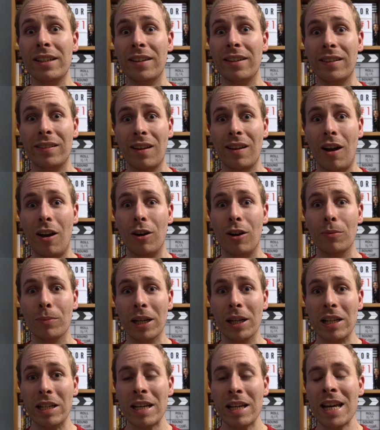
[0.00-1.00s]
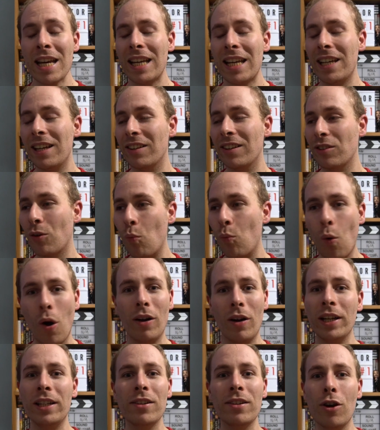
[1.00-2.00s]
disarming. He has a
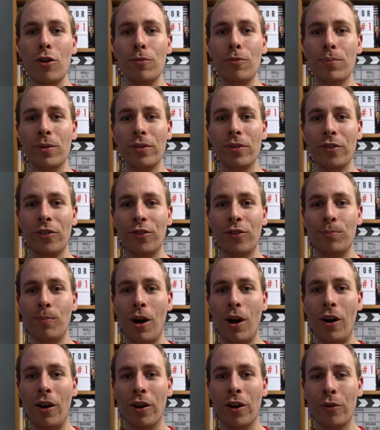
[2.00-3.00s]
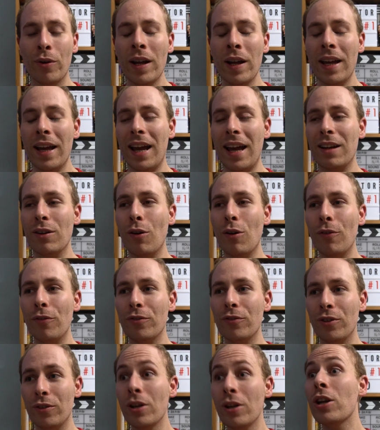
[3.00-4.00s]
wide open smile and
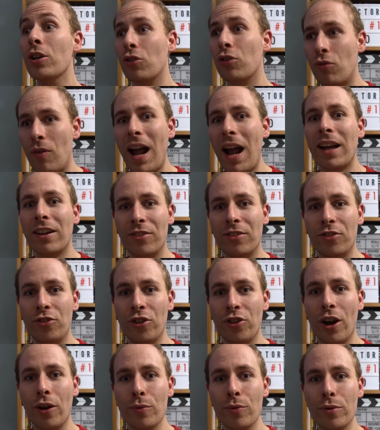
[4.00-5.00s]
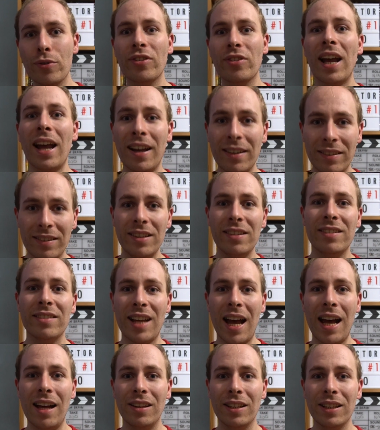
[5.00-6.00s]
often cracks jokes as he's
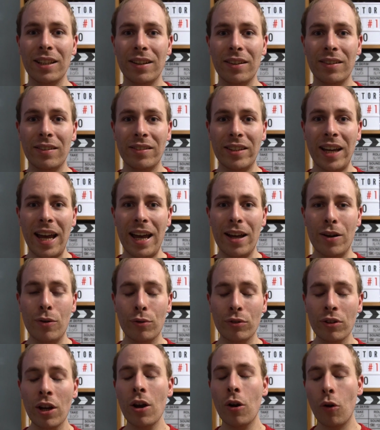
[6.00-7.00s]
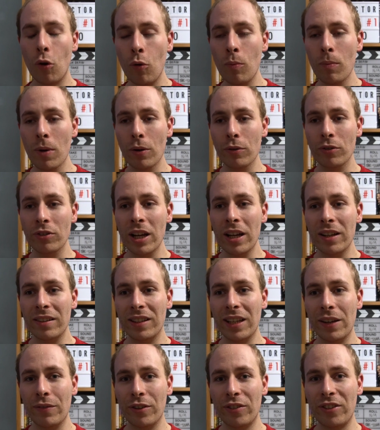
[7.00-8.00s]
telling his tales, almost
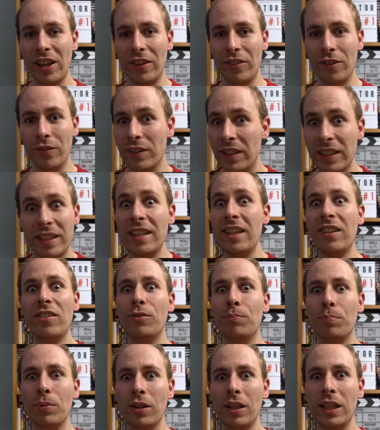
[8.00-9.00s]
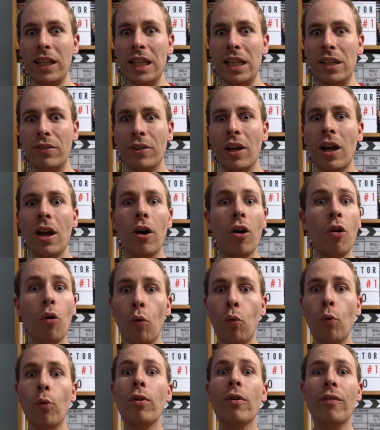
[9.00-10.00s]
to give a sense of disbelief at
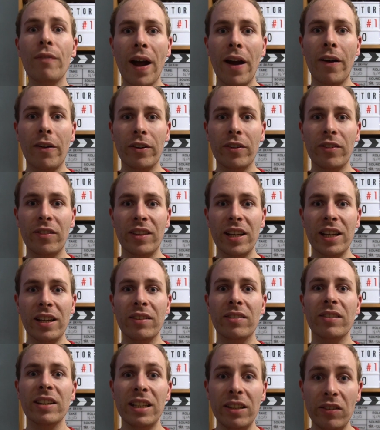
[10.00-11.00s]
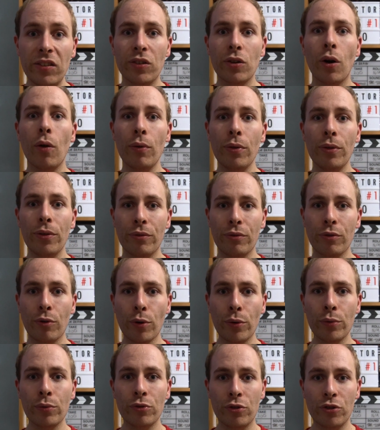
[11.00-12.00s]
all the various things that he's gone
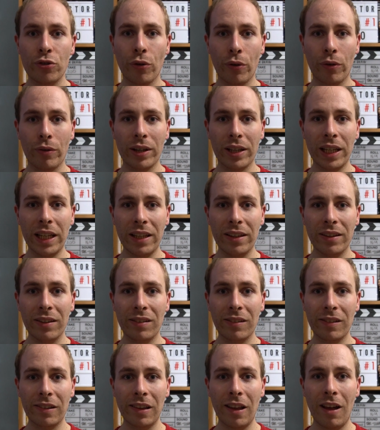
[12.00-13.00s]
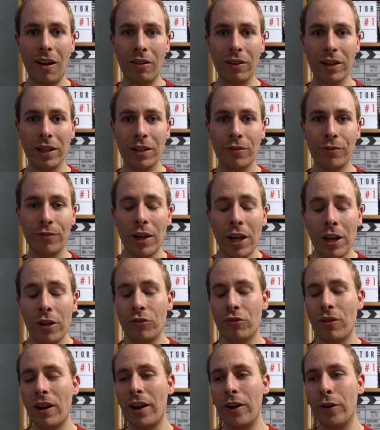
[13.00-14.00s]
through during his life.
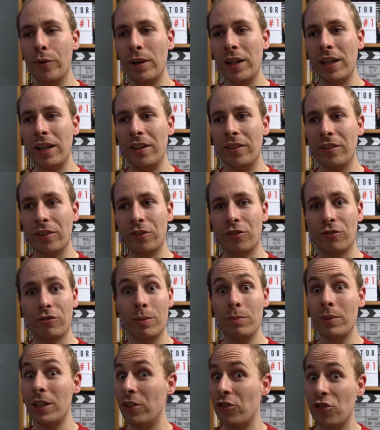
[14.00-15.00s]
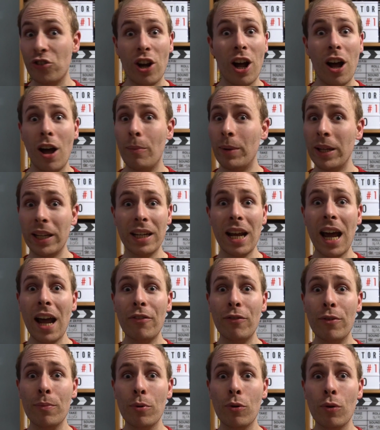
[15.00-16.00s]
Trejo is extremely charming and
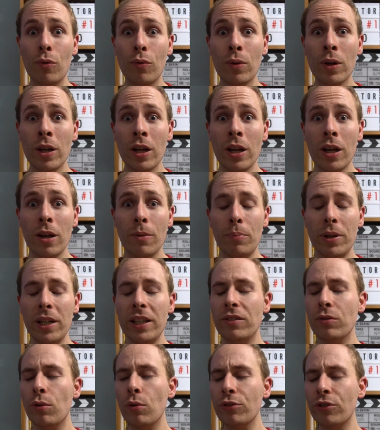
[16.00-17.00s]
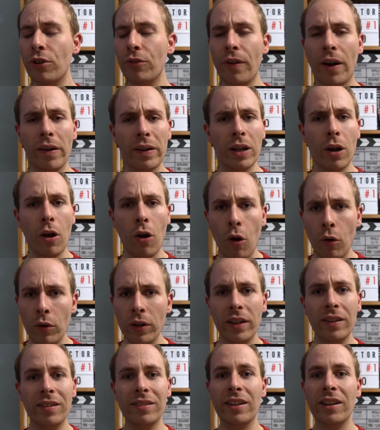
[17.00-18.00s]
affable, but he's also very
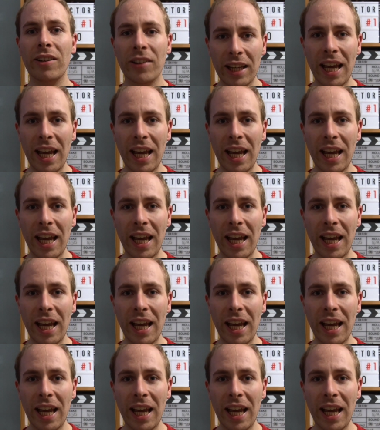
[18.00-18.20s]
honest and